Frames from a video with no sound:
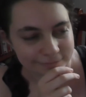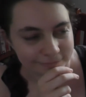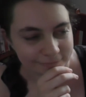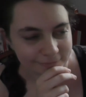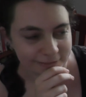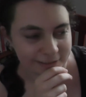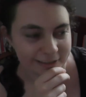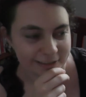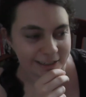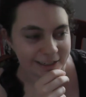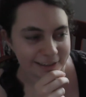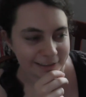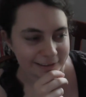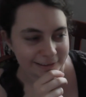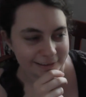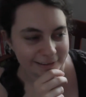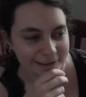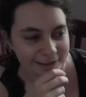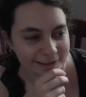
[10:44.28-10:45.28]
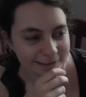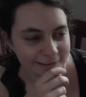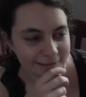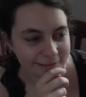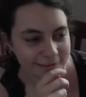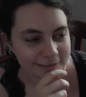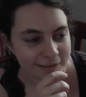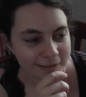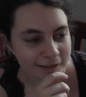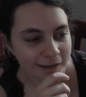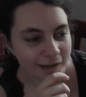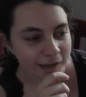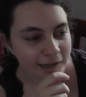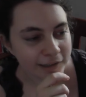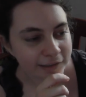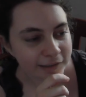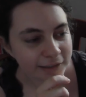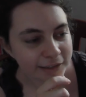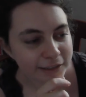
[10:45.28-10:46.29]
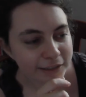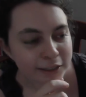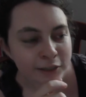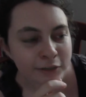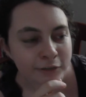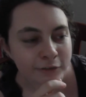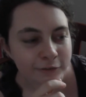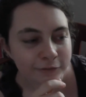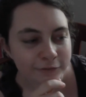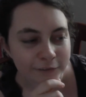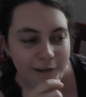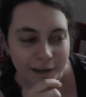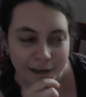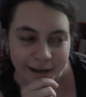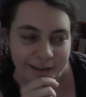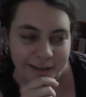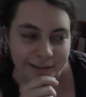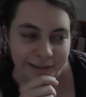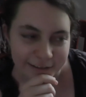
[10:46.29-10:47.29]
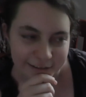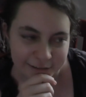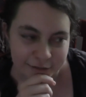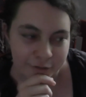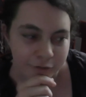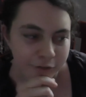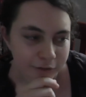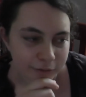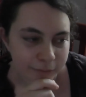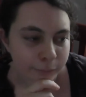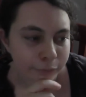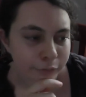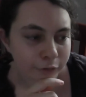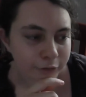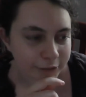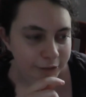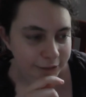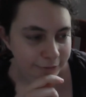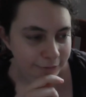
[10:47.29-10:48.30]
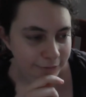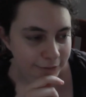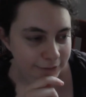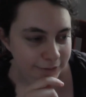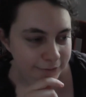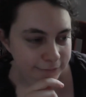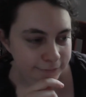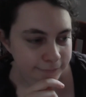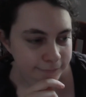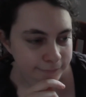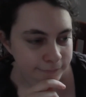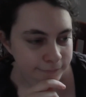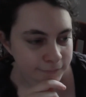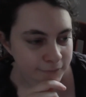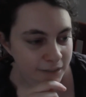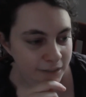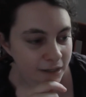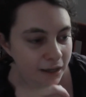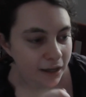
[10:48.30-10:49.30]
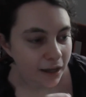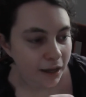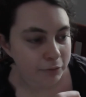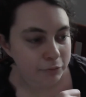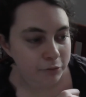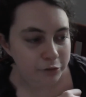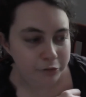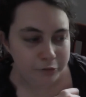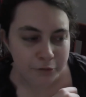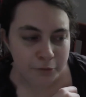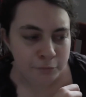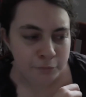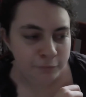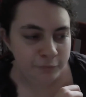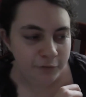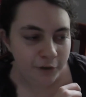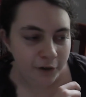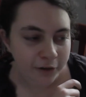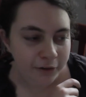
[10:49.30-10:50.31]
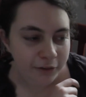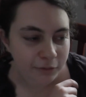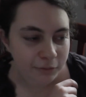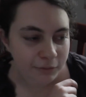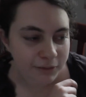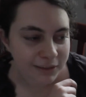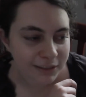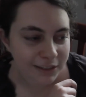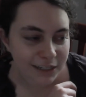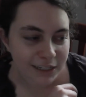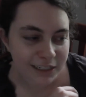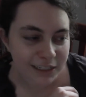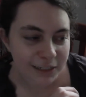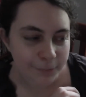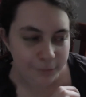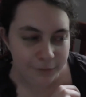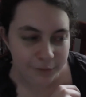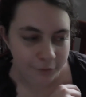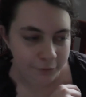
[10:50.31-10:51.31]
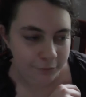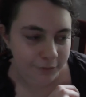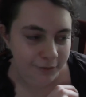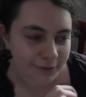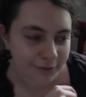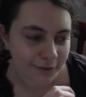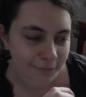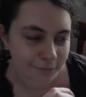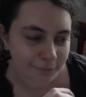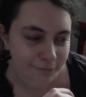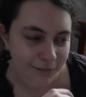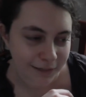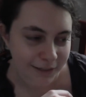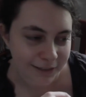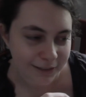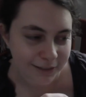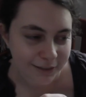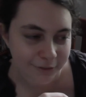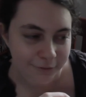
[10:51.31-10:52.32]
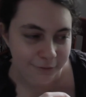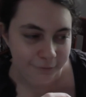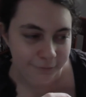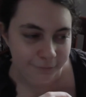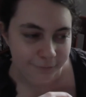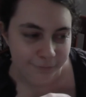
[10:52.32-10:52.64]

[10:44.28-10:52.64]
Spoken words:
And Eddie says, I think you'll find that you're the boring one. I won't converse with Calypso scum like you.